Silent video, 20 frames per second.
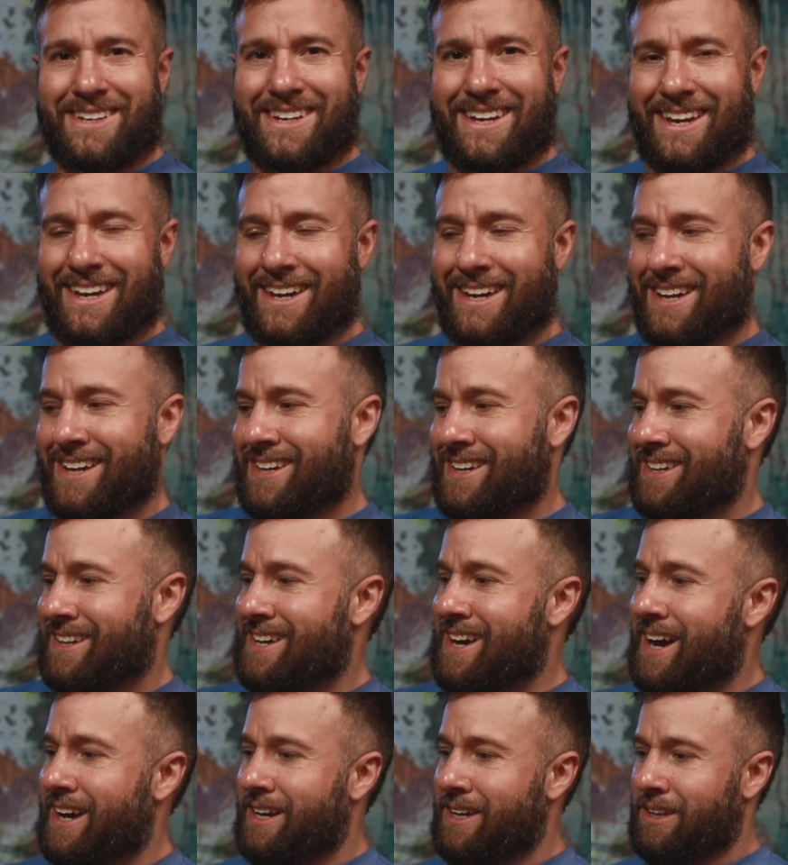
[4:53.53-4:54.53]
and
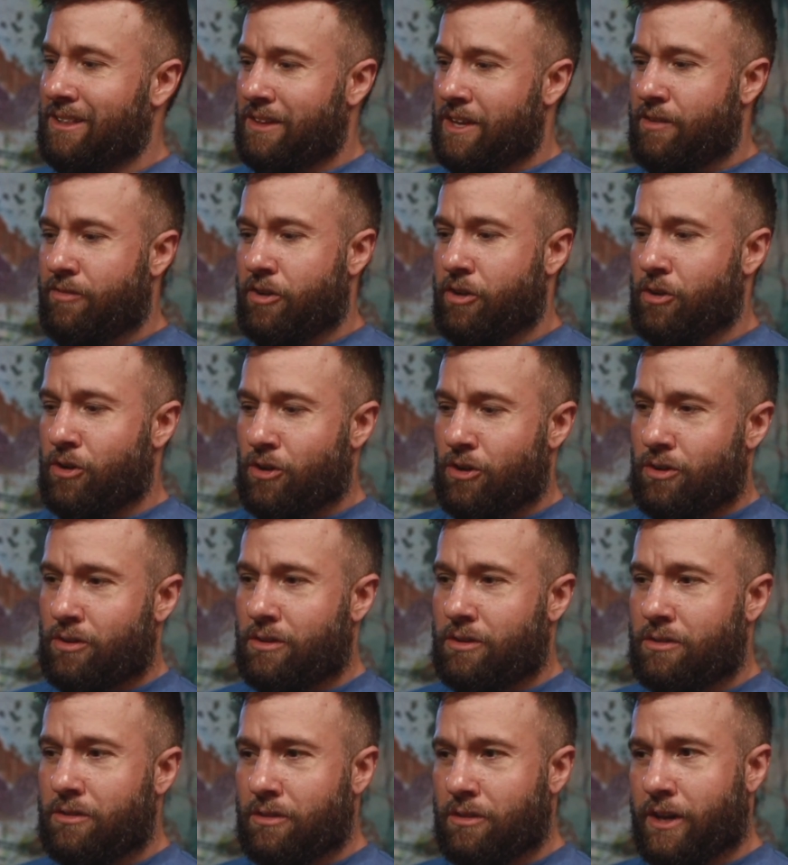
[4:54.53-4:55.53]
kind of leaving
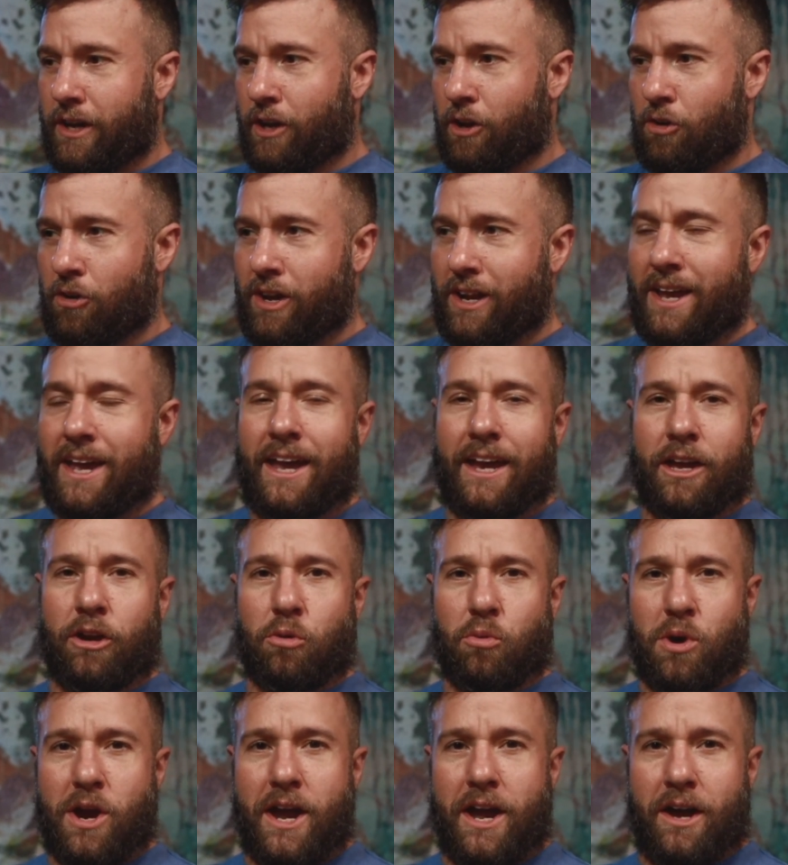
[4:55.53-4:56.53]
her lingering, hanging
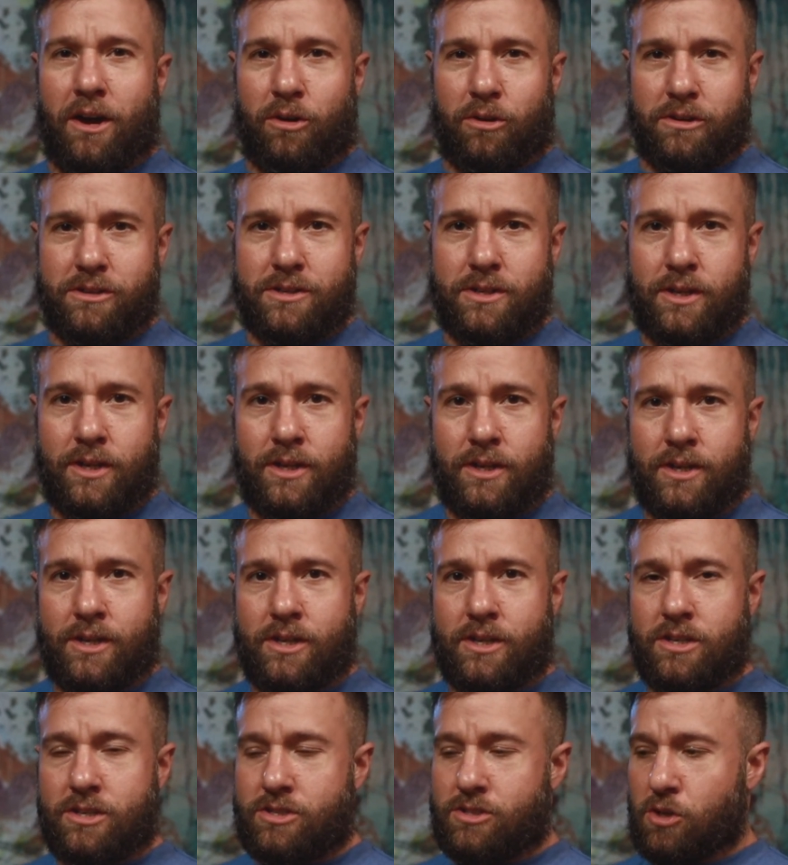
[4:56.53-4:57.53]
around.
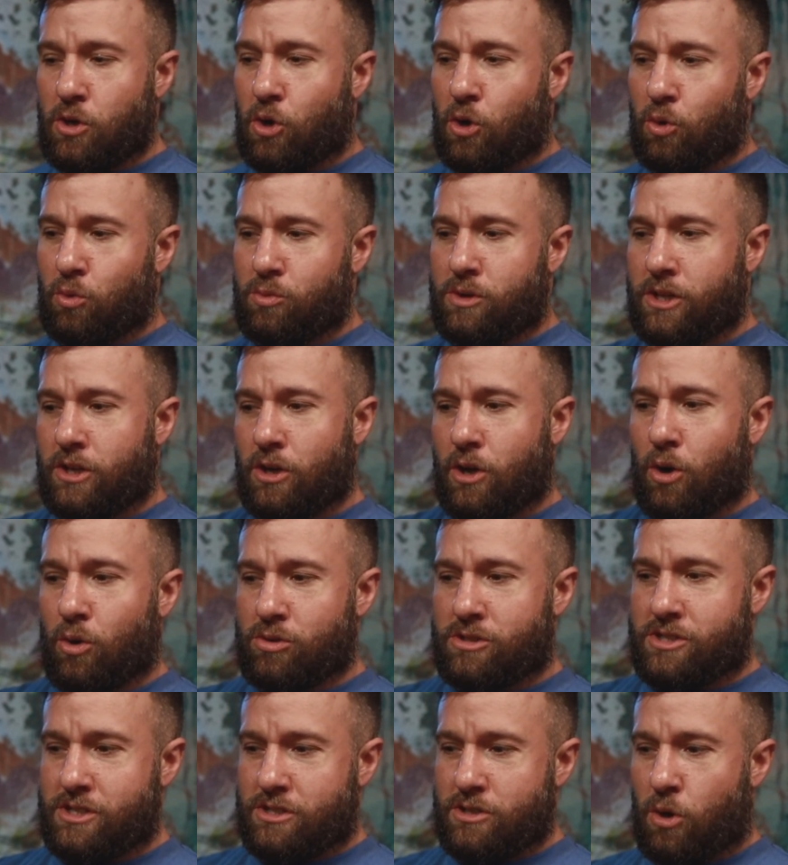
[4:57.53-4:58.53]
So, you know,
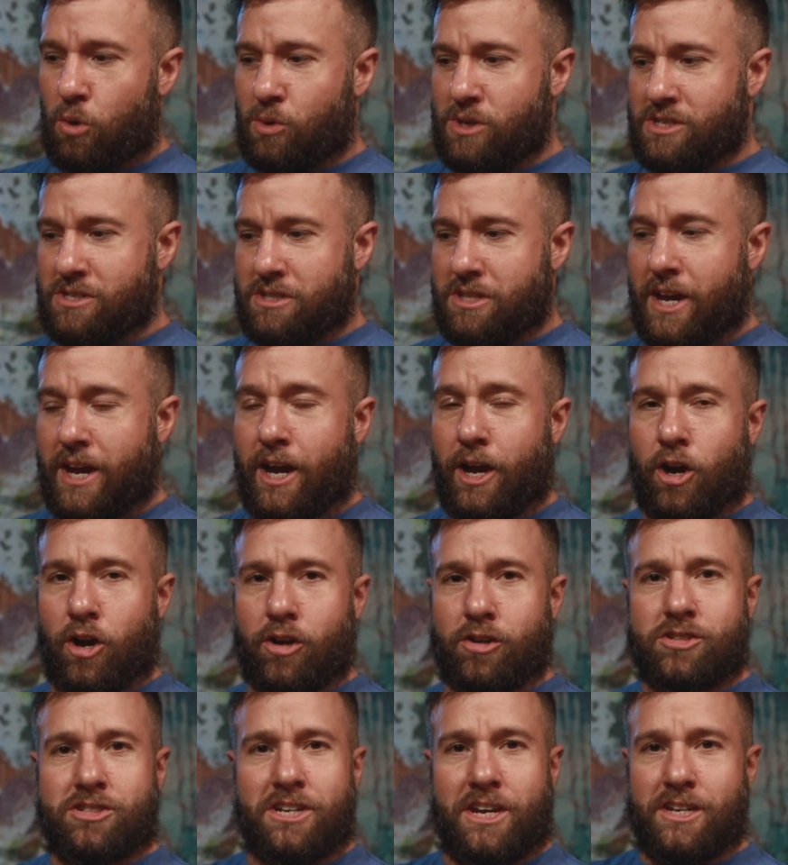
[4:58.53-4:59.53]
she's always
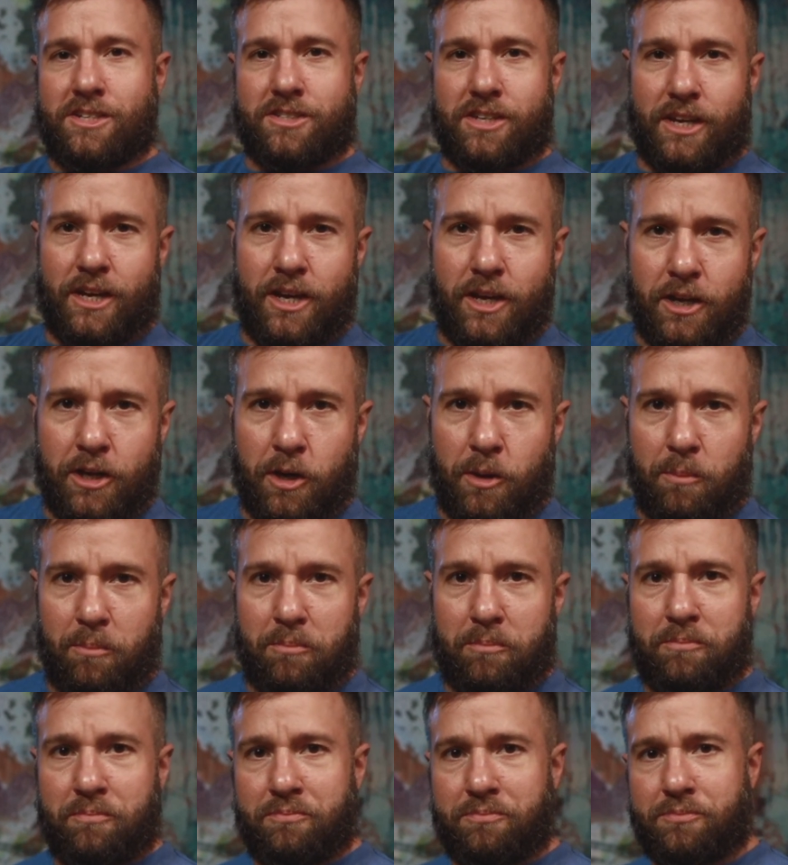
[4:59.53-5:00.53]
there chasing
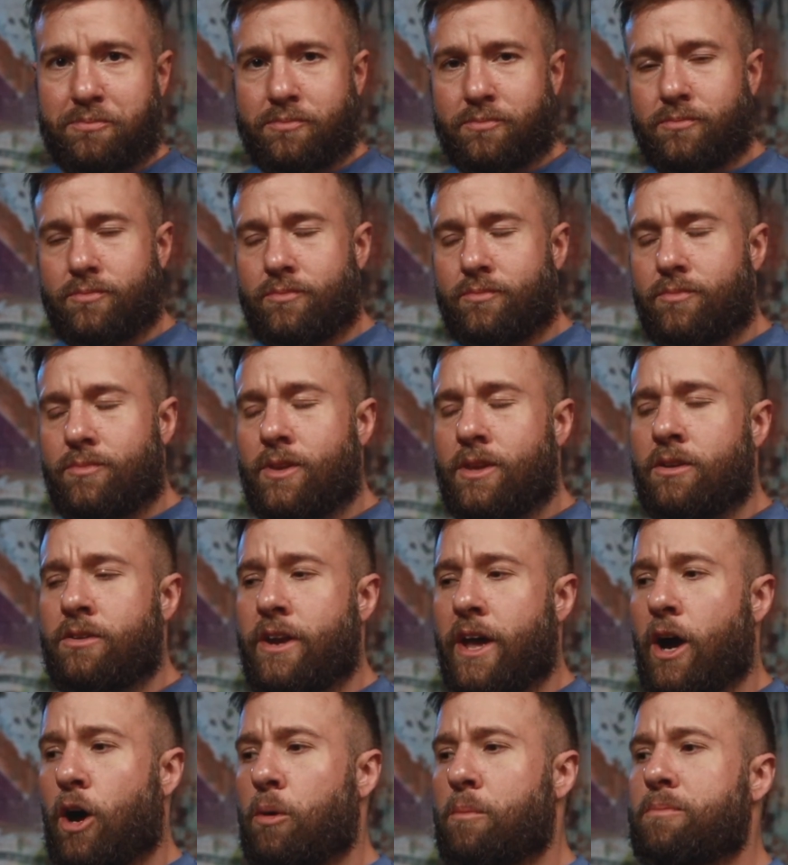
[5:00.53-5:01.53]
him.
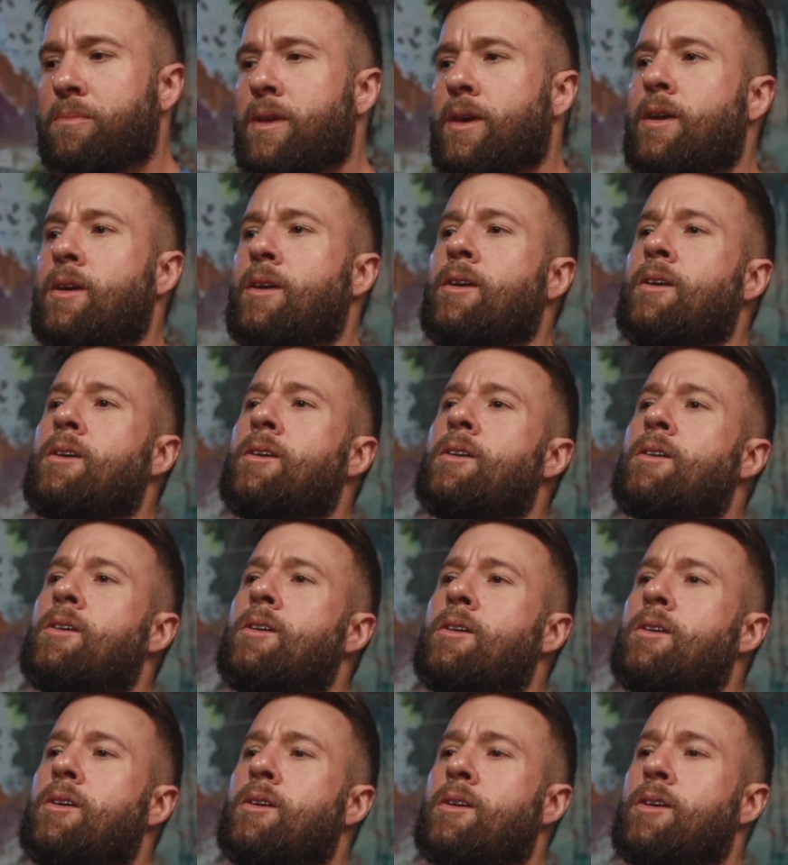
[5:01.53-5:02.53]
Now,
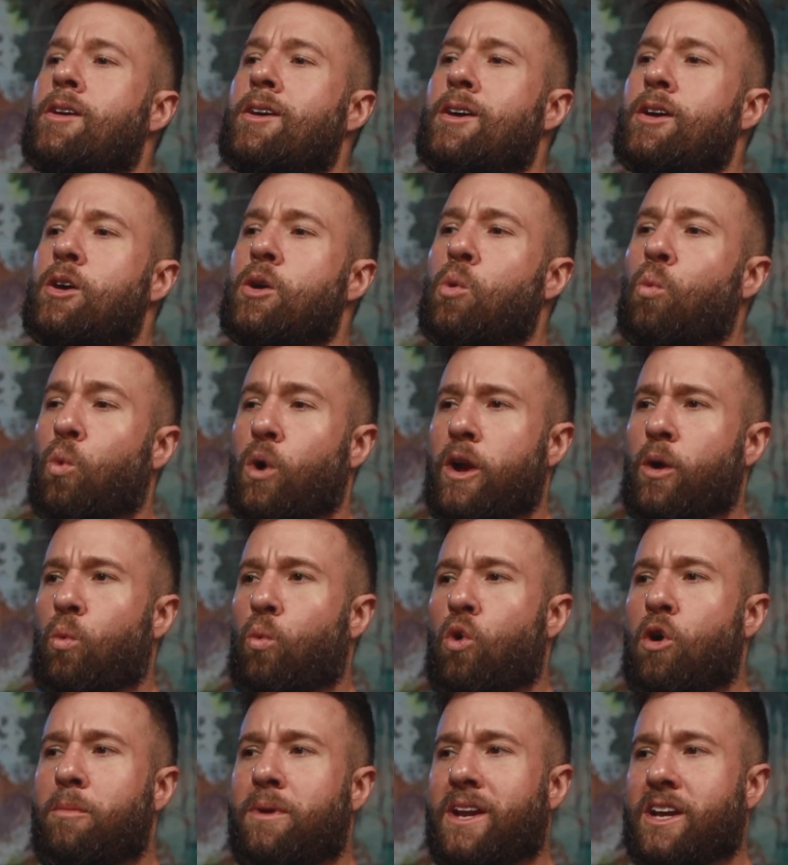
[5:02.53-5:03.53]
when a
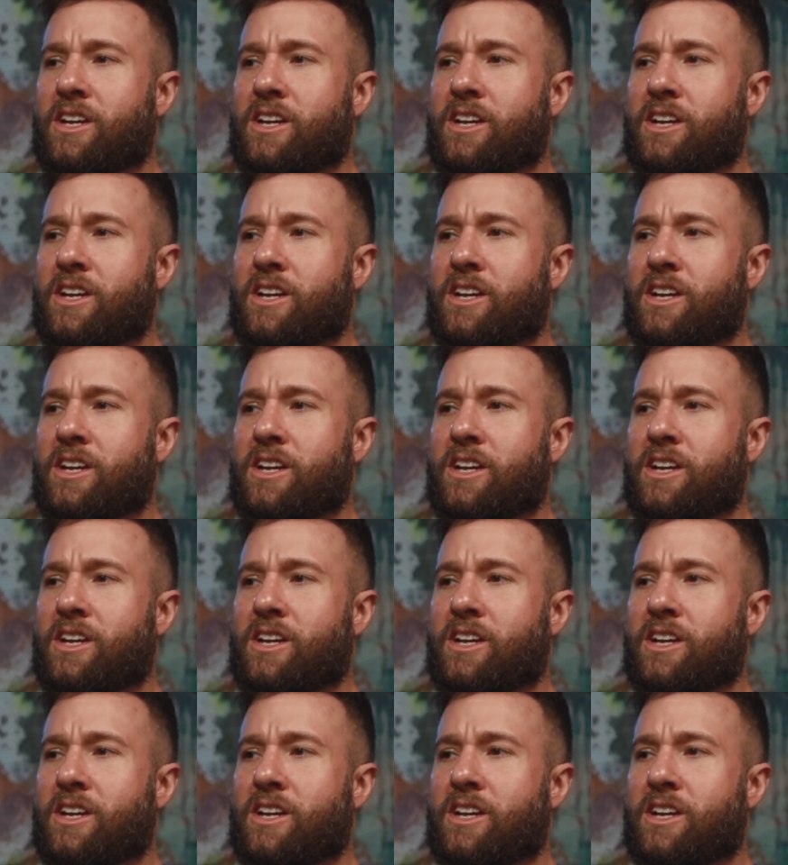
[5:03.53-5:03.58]
woman